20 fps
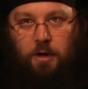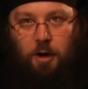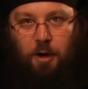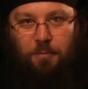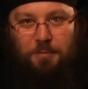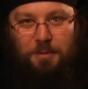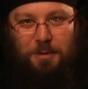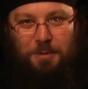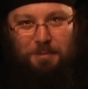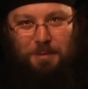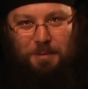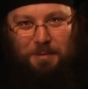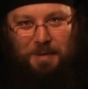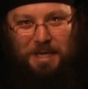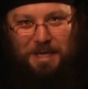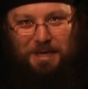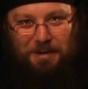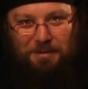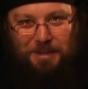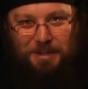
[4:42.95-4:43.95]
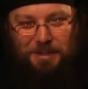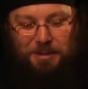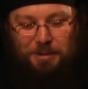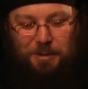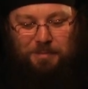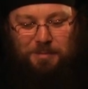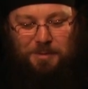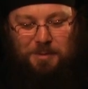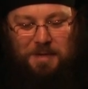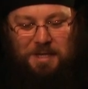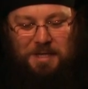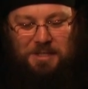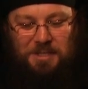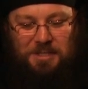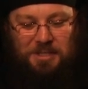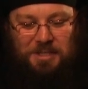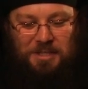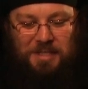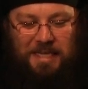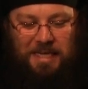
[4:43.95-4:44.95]
Often, when we hear these terms, we
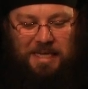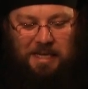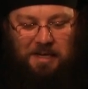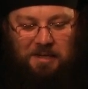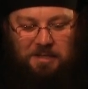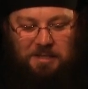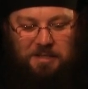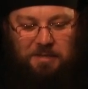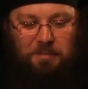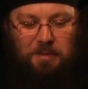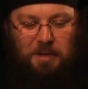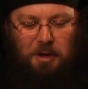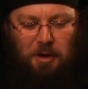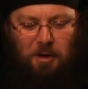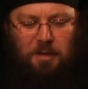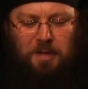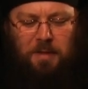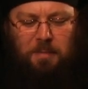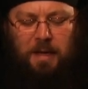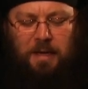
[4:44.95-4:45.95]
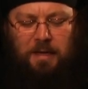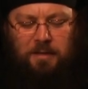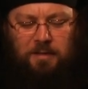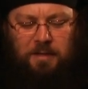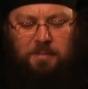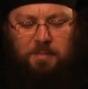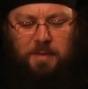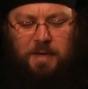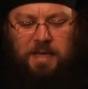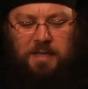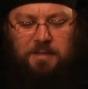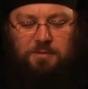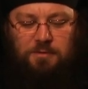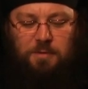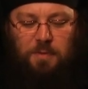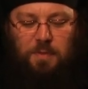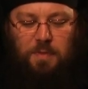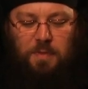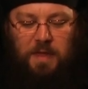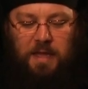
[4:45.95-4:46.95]
instinctively, automatically begin
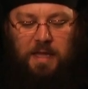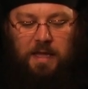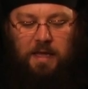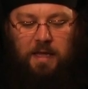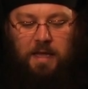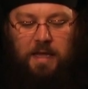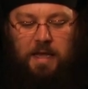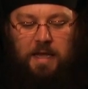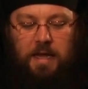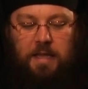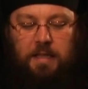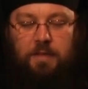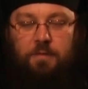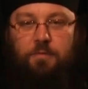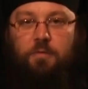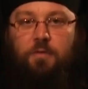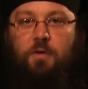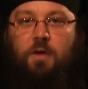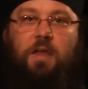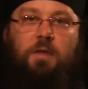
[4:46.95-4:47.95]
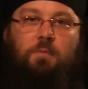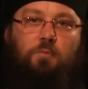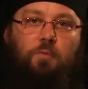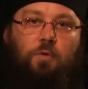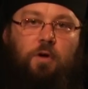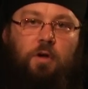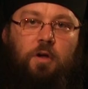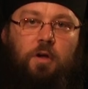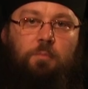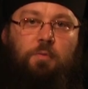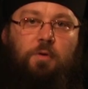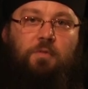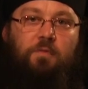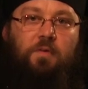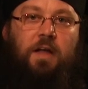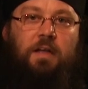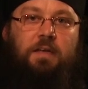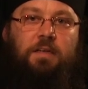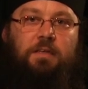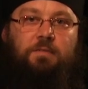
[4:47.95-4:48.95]
to think in the framework
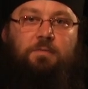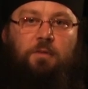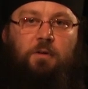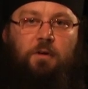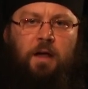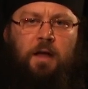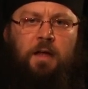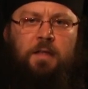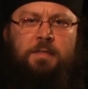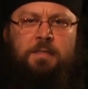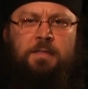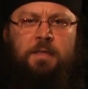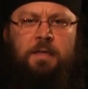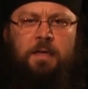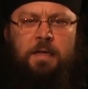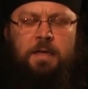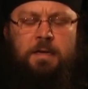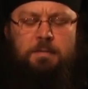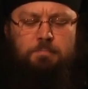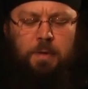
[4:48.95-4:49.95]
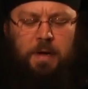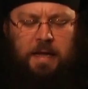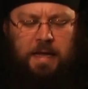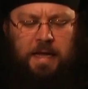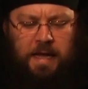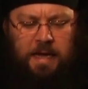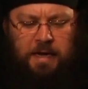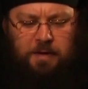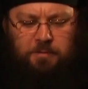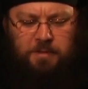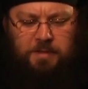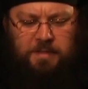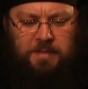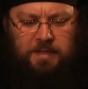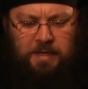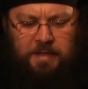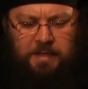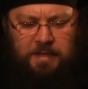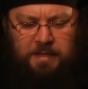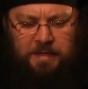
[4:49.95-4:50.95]
provided for us by
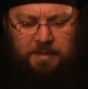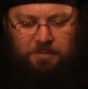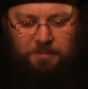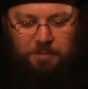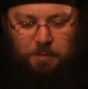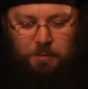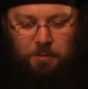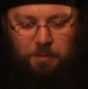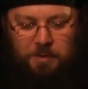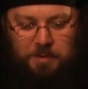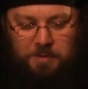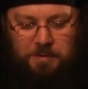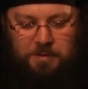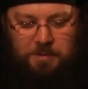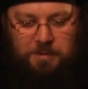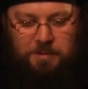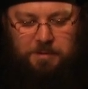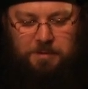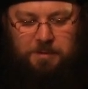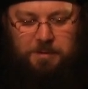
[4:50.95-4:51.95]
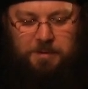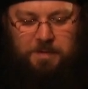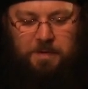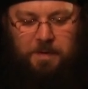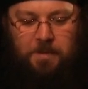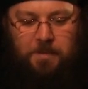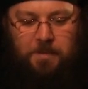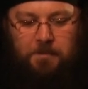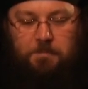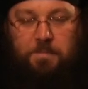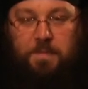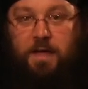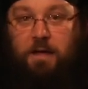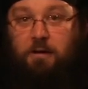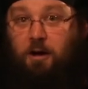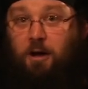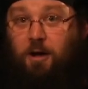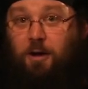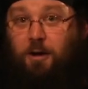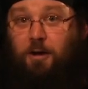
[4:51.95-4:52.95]
outside influences.
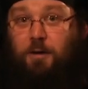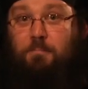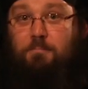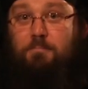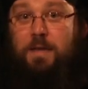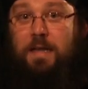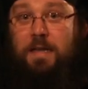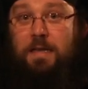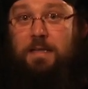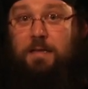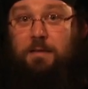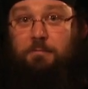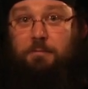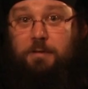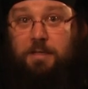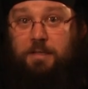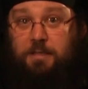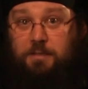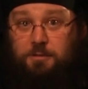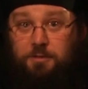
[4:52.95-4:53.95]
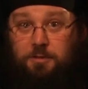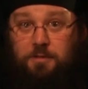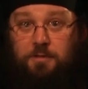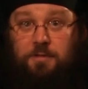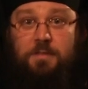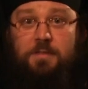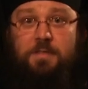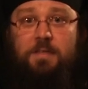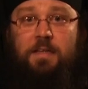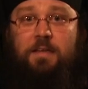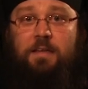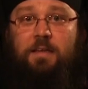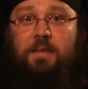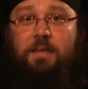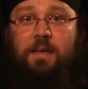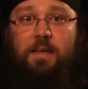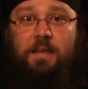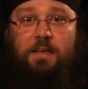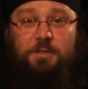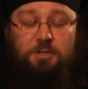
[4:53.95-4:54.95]
There are many religions that
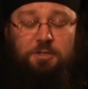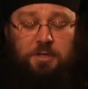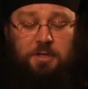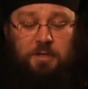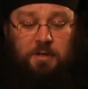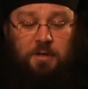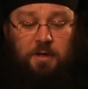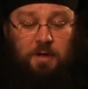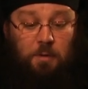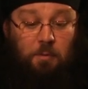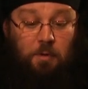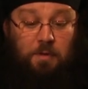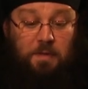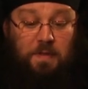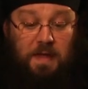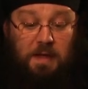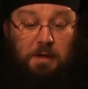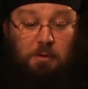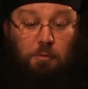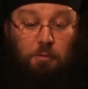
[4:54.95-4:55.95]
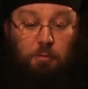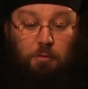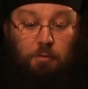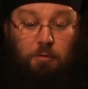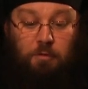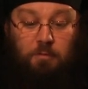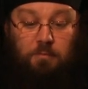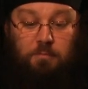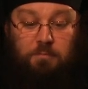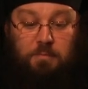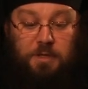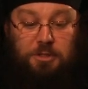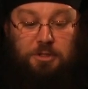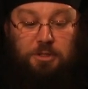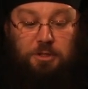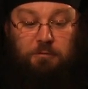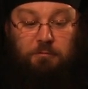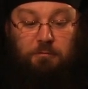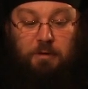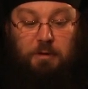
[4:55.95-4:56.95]
engage in what they call
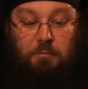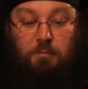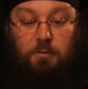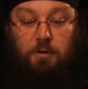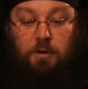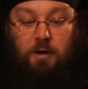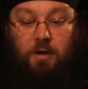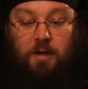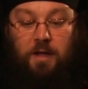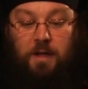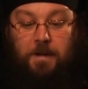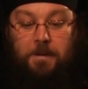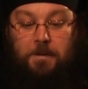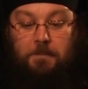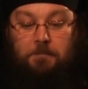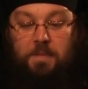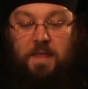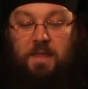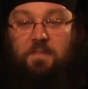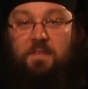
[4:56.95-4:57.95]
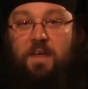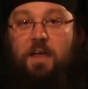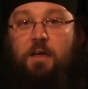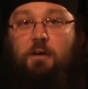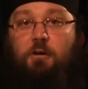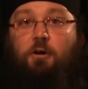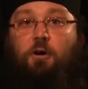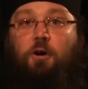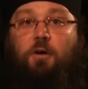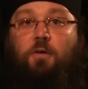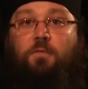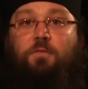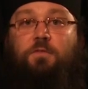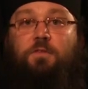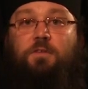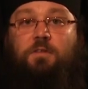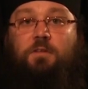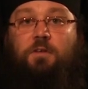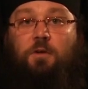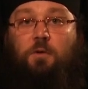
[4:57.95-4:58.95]
missionary work, and they are
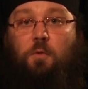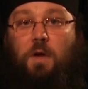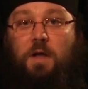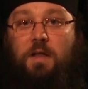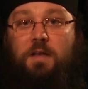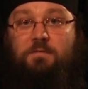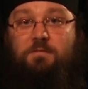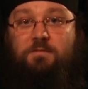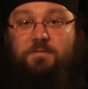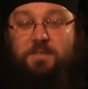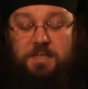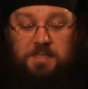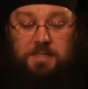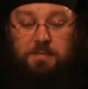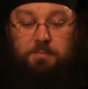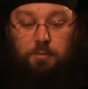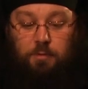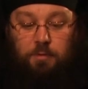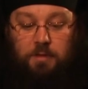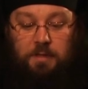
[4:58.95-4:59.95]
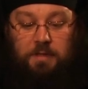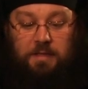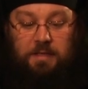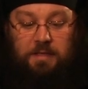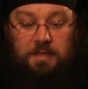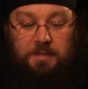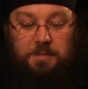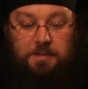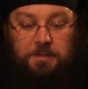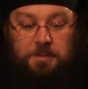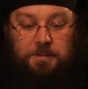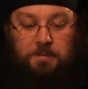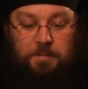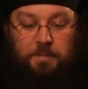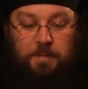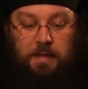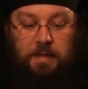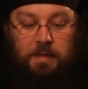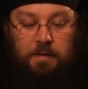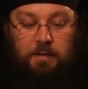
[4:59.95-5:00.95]
often quite visible in this.
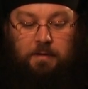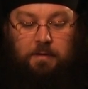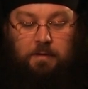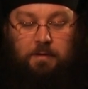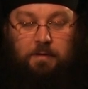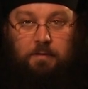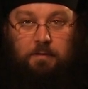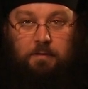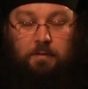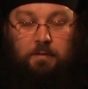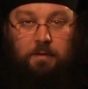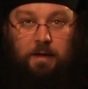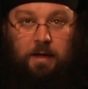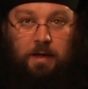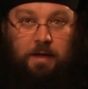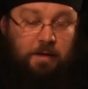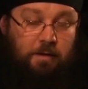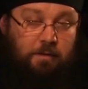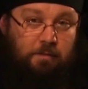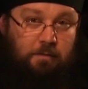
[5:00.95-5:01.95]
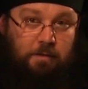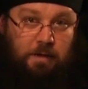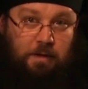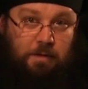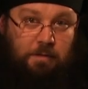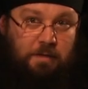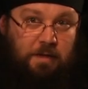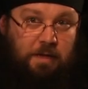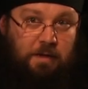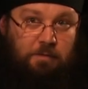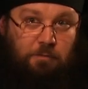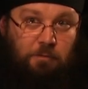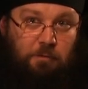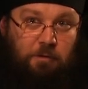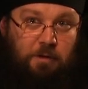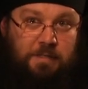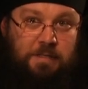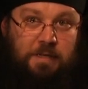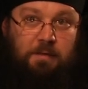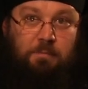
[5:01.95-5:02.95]
I can think,
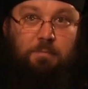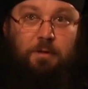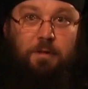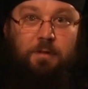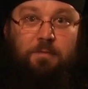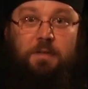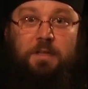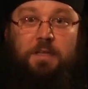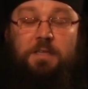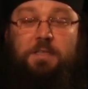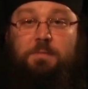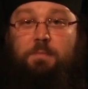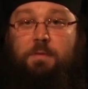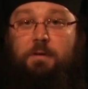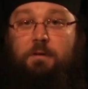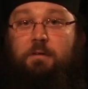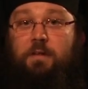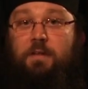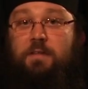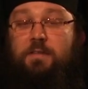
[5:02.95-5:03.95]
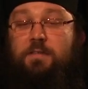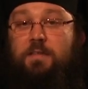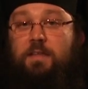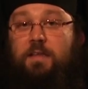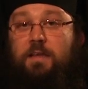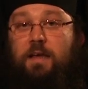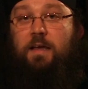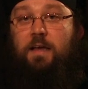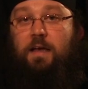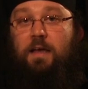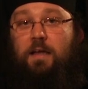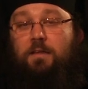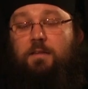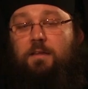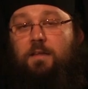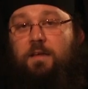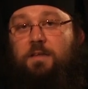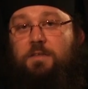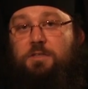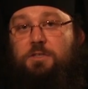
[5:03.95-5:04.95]
for example, of an experience that had
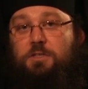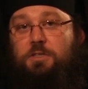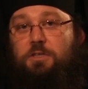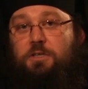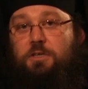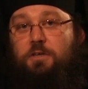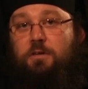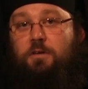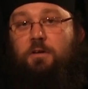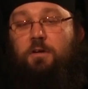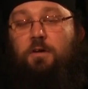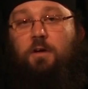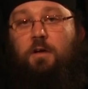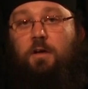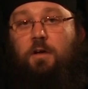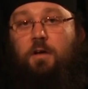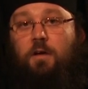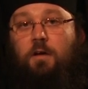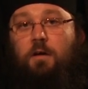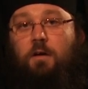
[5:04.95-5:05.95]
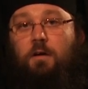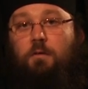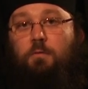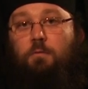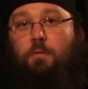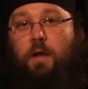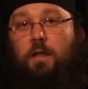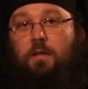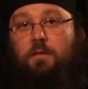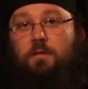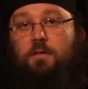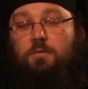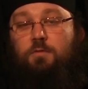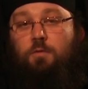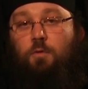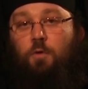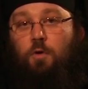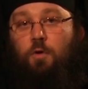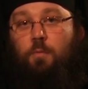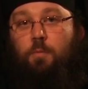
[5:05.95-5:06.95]
last year when the
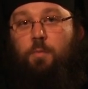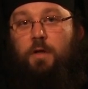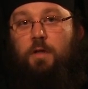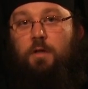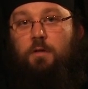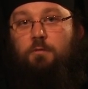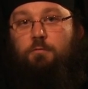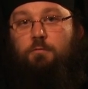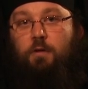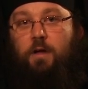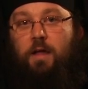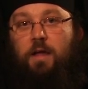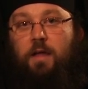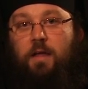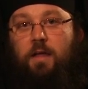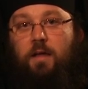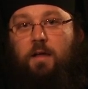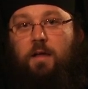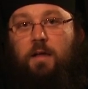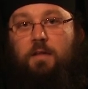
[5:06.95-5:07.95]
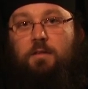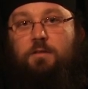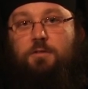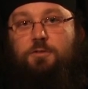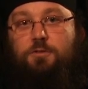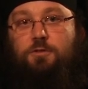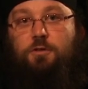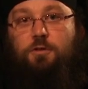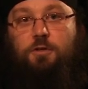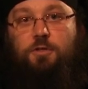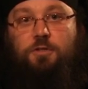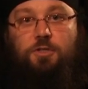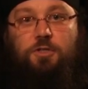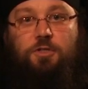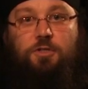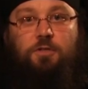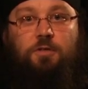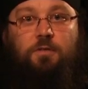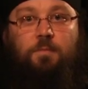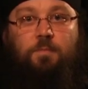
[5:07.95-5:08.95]
doorbell rang at the
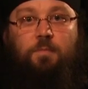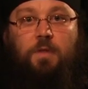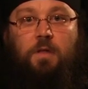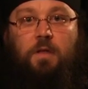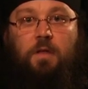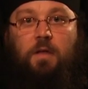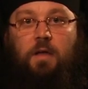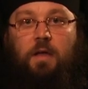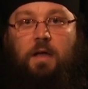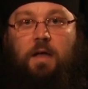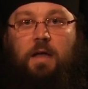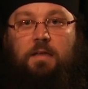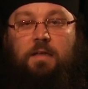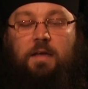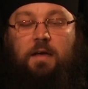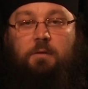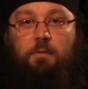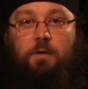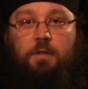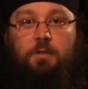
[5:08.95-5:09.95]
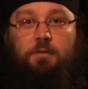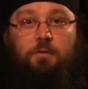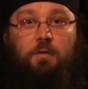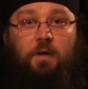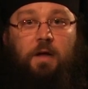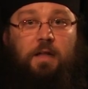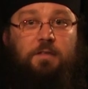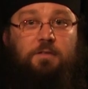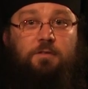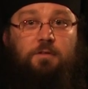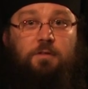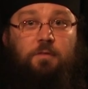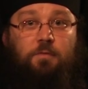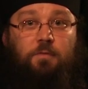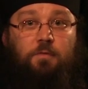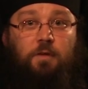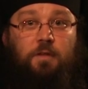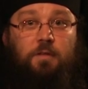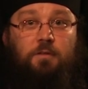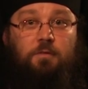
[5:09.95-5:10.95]
church, and I went to answer the
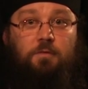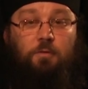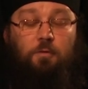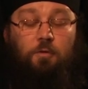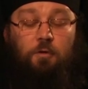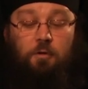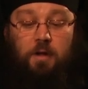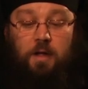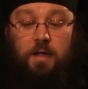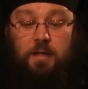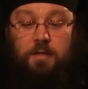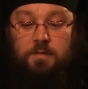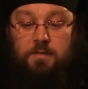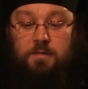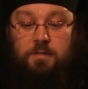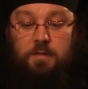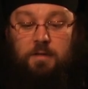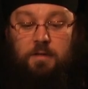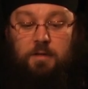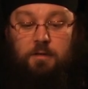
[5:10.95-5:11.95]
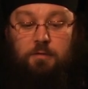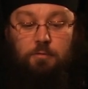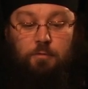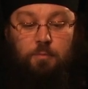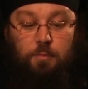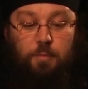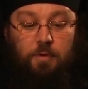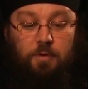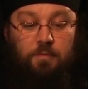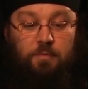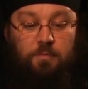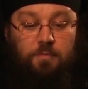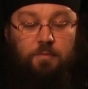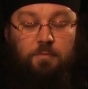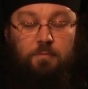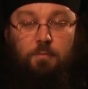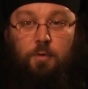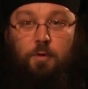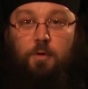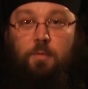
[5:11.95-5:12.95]
front door, and a group of
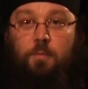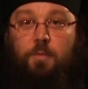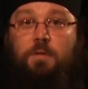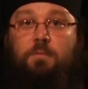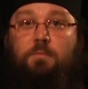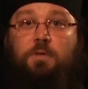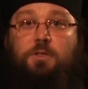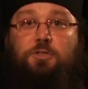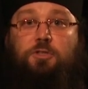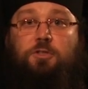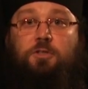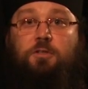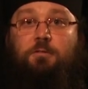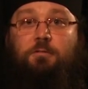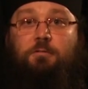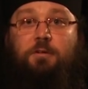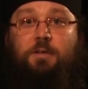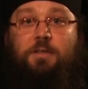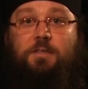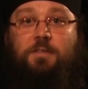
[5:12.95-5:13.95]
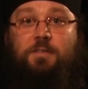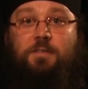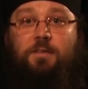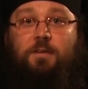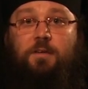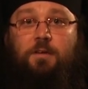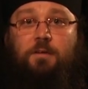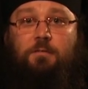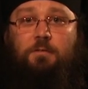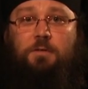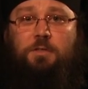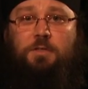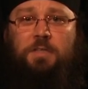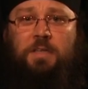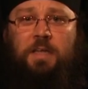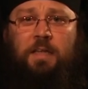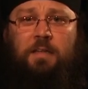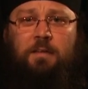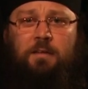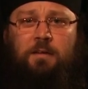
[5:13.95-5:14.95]
Mormon missionaries were
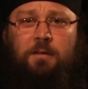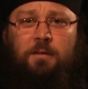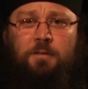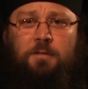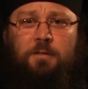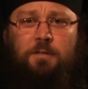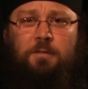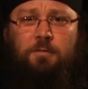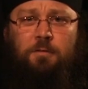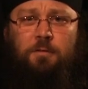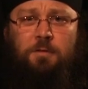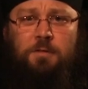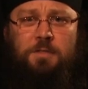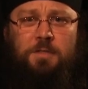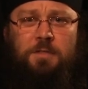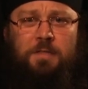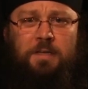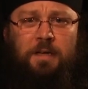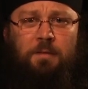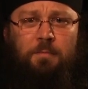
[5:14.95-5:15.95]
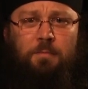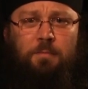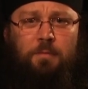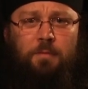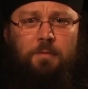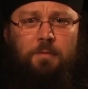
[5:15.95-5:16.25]
standing on the doorstep.